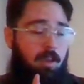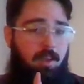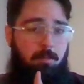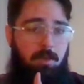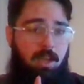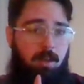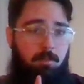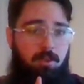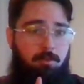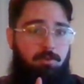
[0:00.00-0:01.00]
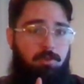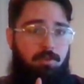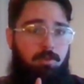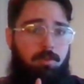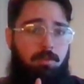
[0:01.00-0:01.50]
enemy anima
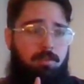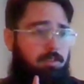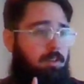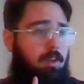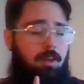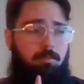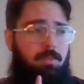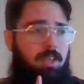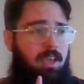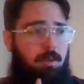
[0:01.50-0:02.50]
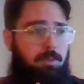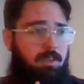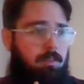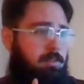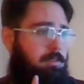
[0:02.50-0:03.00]
user, or an
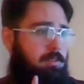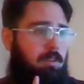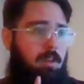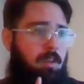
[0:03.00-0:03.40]
animus,